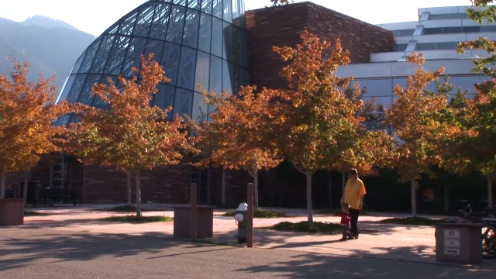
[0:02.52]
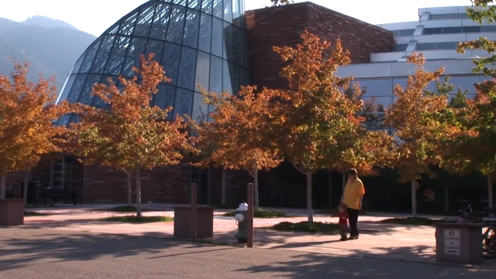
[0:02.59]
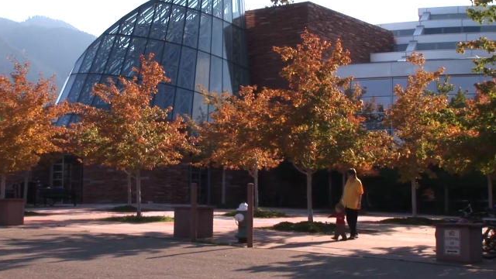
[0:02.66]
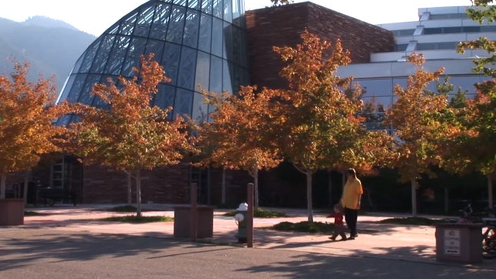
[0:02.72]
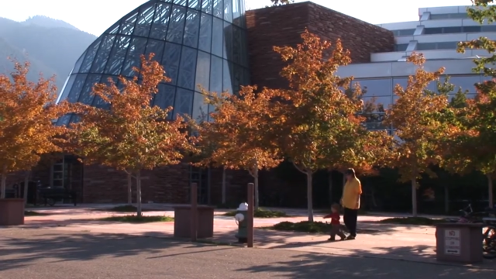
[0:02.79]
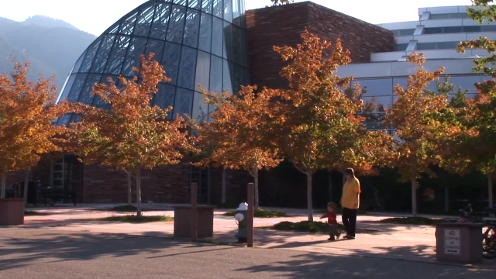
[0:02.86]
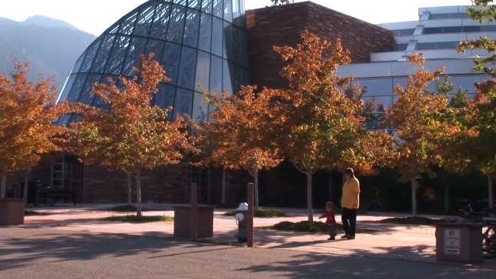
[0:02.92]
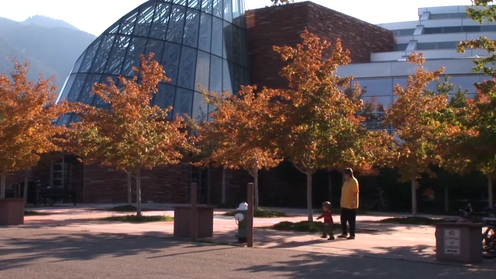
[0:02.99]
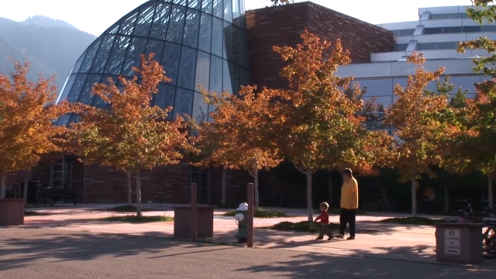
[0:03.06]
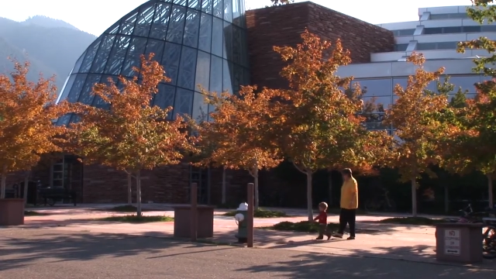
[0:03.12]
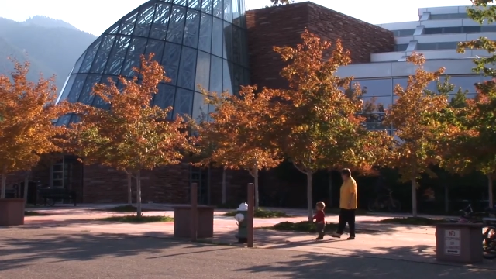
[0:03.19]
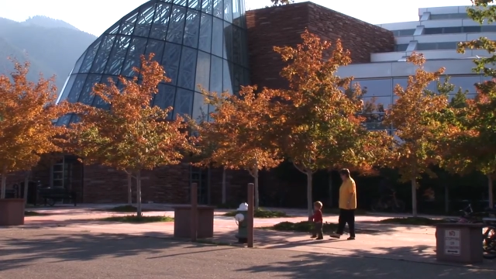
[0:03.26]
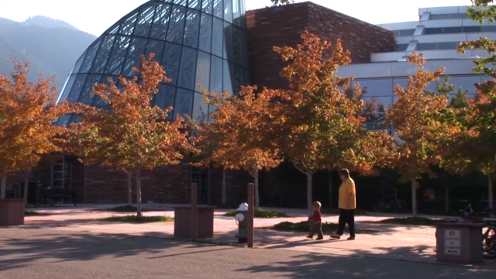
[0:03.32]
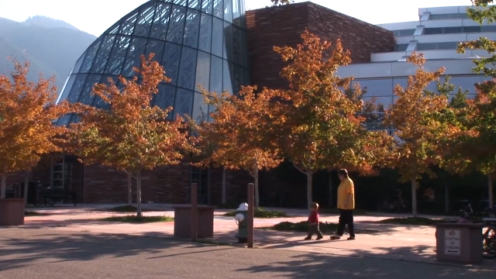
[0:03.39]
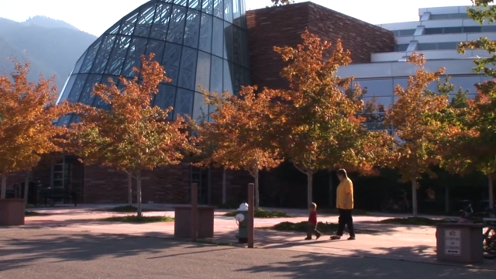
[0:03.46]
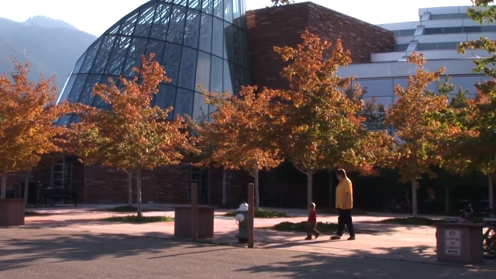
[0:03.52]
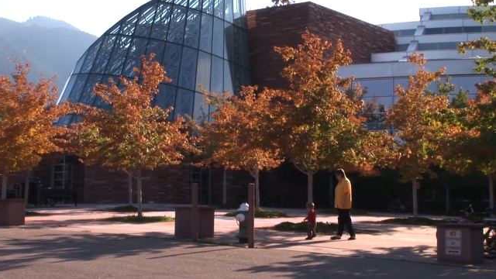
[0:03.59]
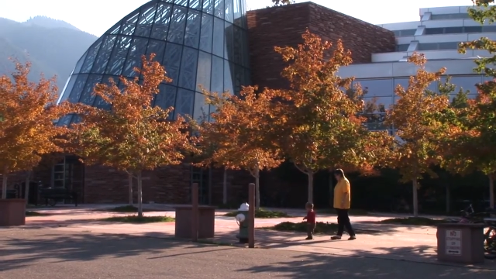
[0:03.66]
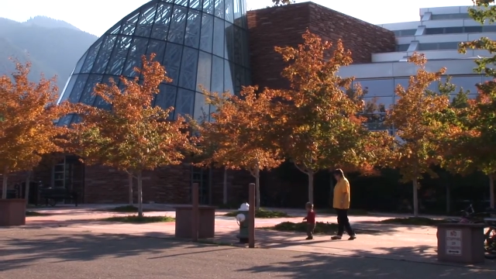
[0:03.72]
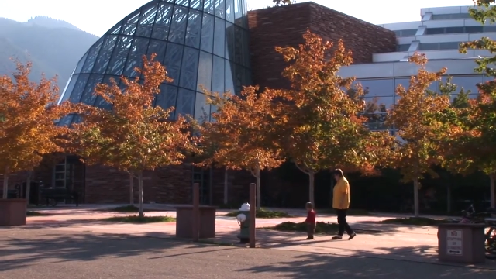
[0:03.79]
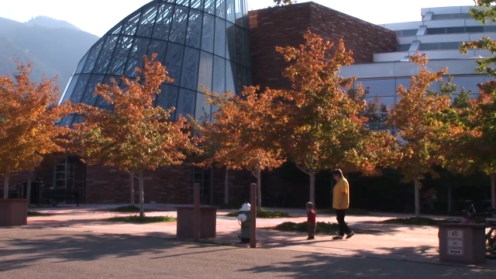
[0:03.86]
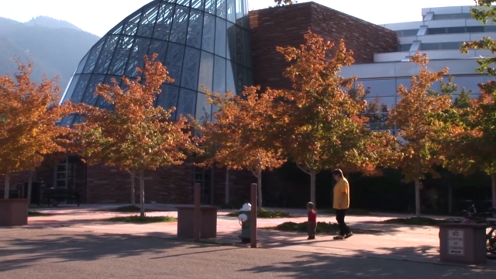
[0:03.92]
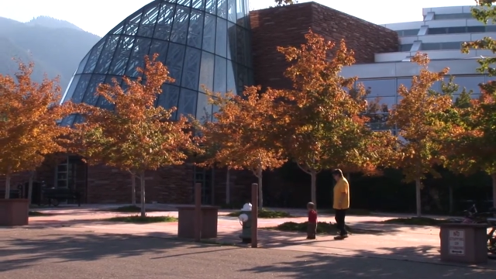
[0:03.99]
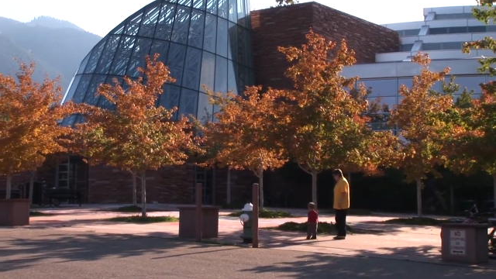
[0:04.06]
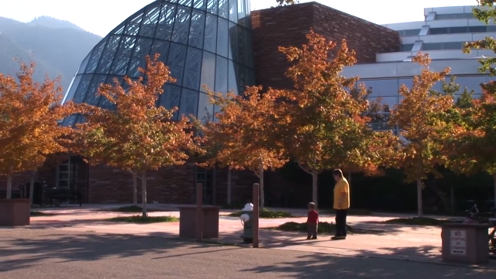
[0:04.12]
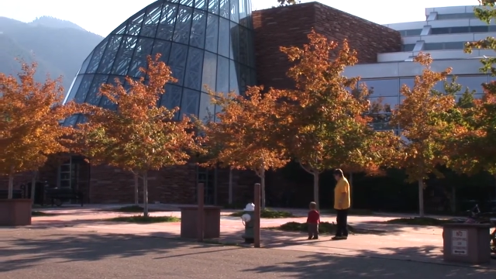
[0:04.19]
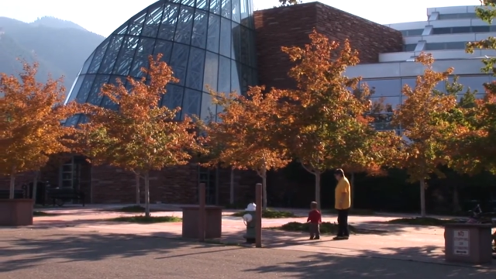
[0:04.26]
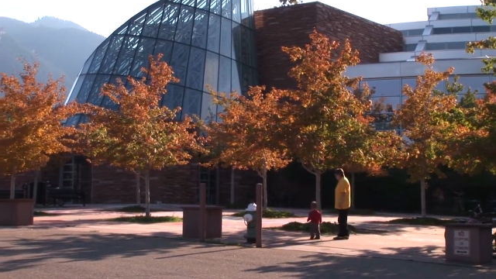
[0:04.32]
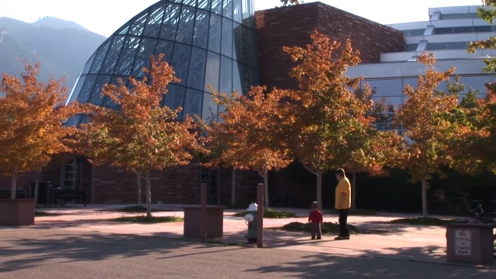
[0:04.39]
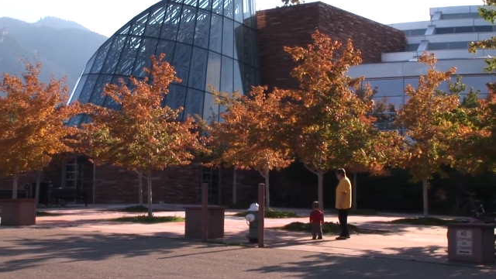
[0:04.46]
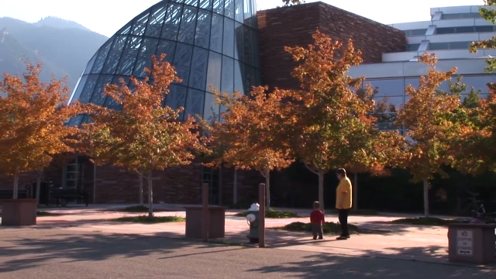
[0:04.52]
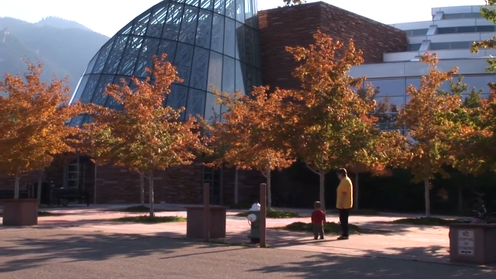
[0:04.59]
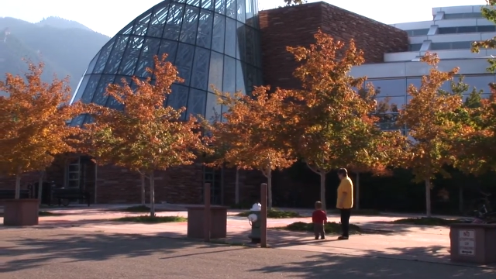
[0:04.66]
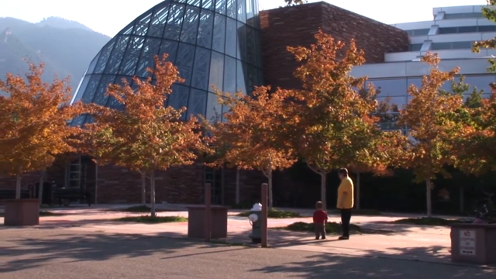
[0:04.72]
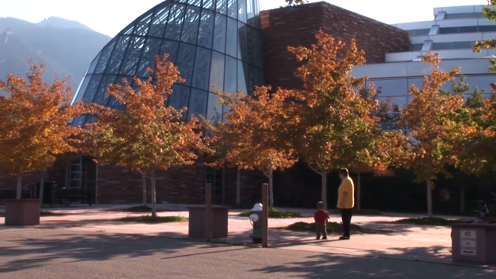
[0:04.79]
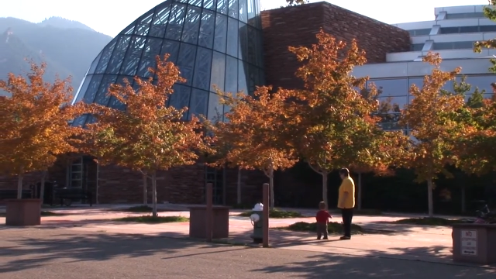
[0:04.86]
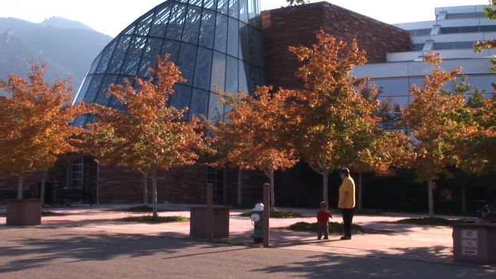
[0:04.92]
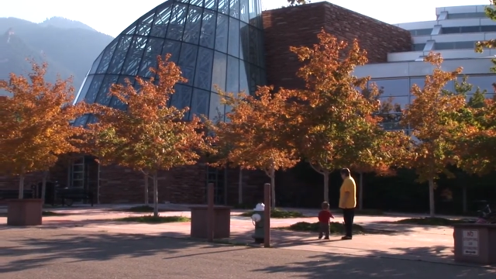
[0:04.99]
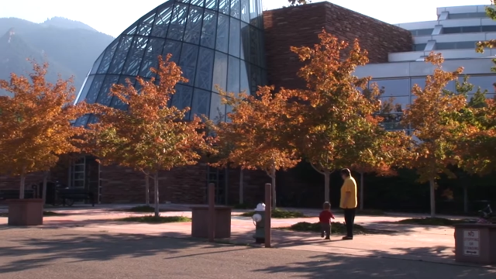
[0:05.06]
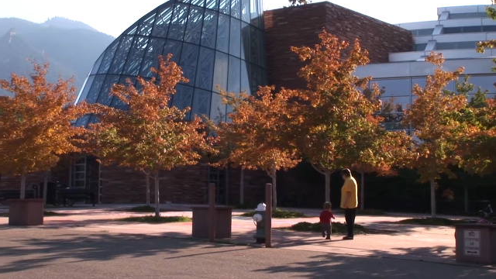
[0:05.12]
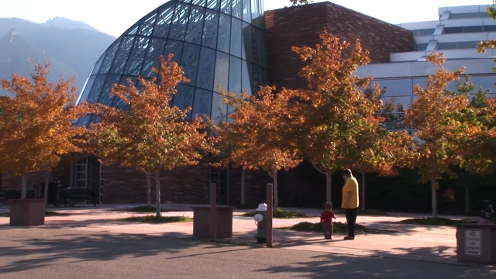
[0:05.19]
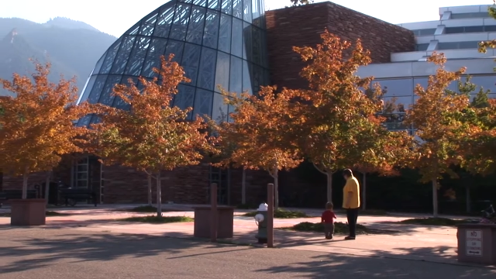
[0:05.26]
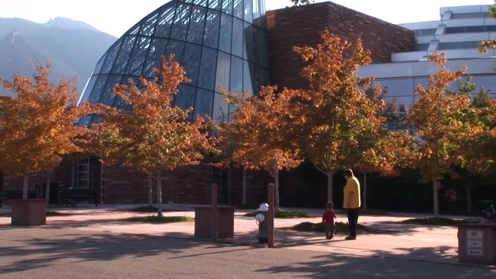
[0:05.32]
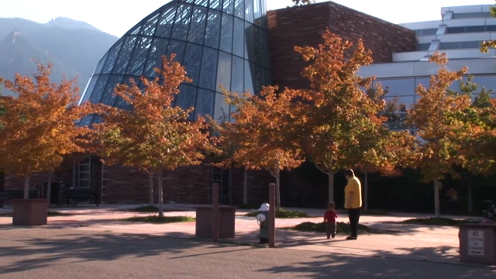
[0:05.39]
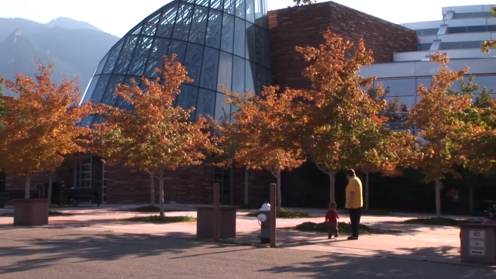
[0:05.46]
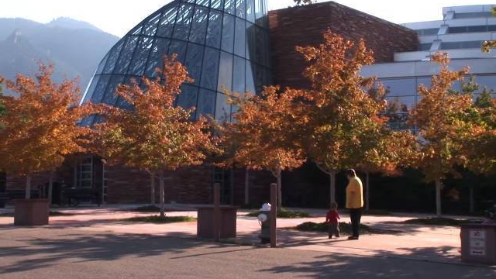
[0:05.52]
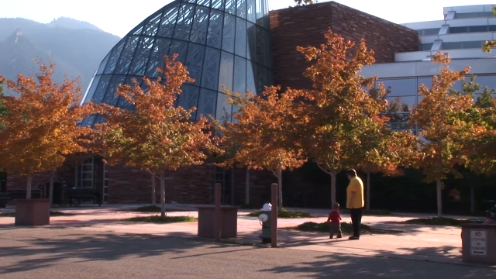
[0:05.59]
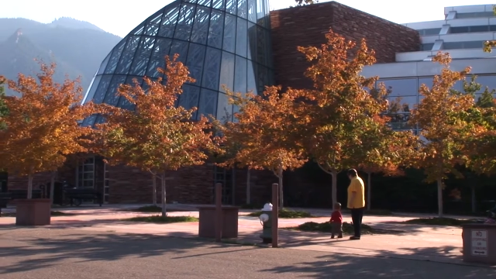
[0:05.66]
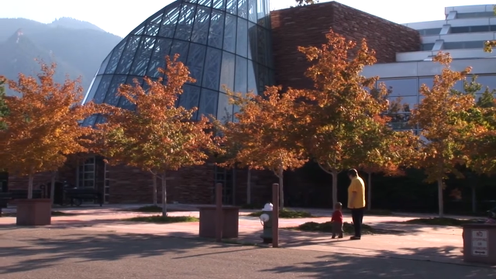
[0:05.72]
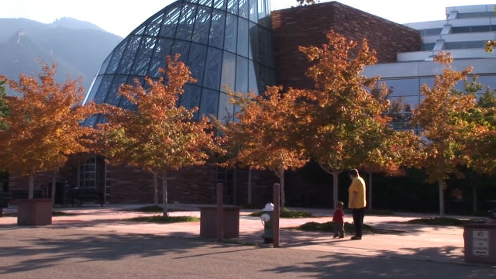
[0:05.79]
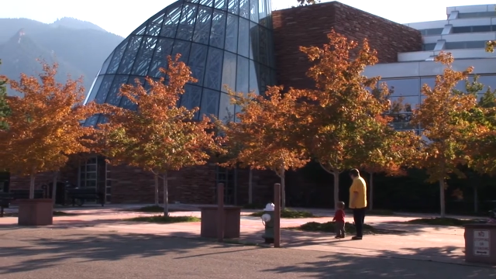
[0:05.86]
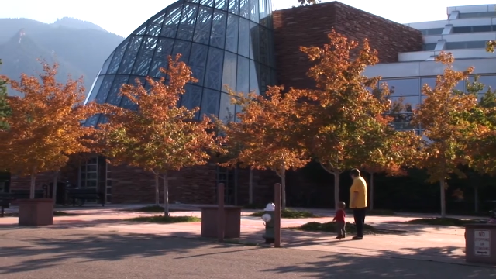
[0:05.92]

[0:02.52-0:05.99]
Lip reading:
No face is visible, so there are no lips to read.